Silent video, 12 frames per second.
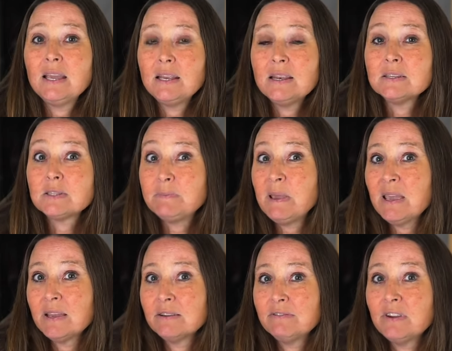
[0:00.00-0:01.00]
And
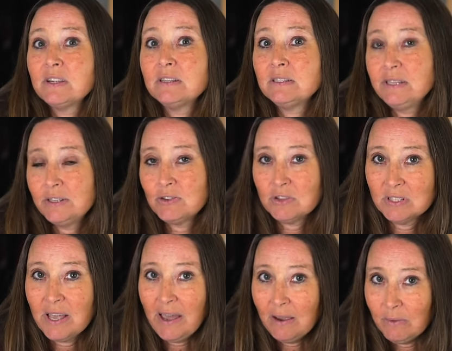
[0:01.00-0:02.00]
speaking of dangerous
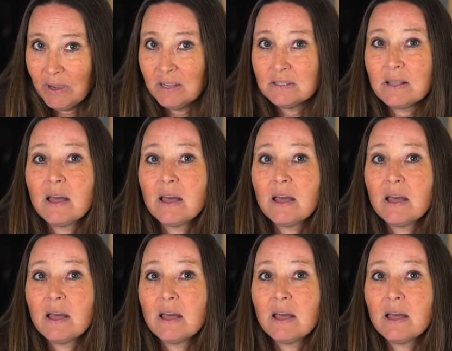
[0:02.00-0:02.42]
highways,